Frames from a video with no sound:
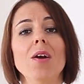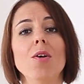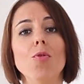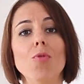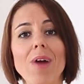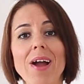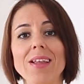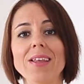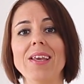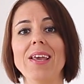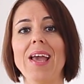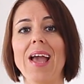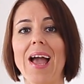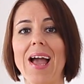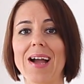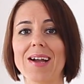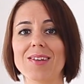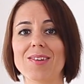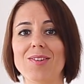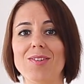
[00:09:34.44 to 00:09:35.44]
when he
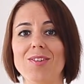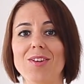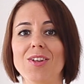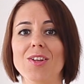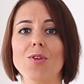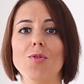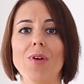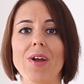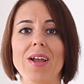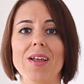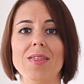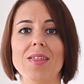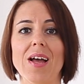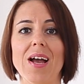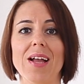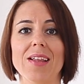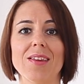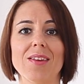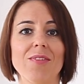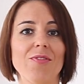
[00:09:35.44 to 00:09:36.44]
acts in a way
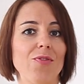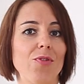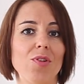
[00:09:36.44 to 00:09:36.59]
that,